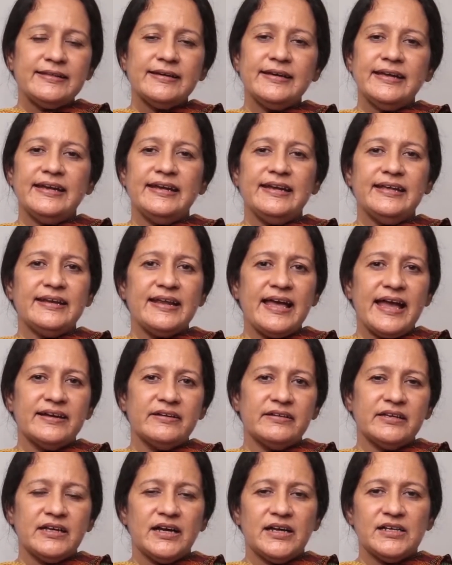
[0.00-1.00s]
the Indian
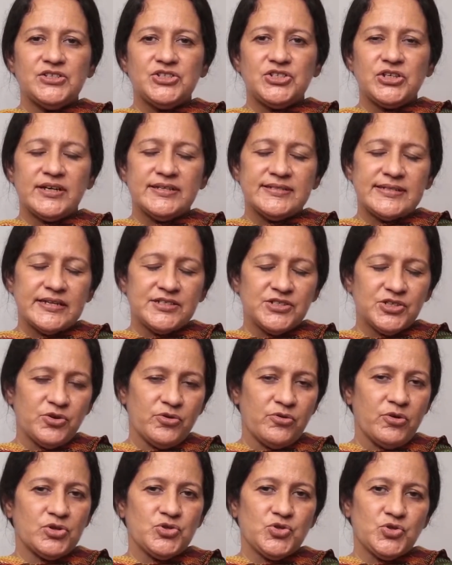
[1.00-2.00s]
agriculture is at a
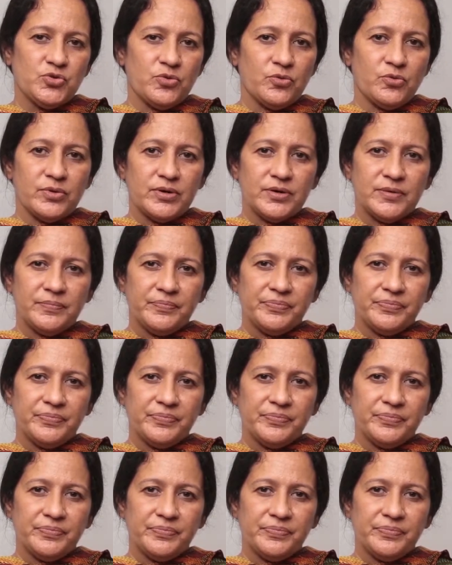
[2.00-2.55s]
crossroad.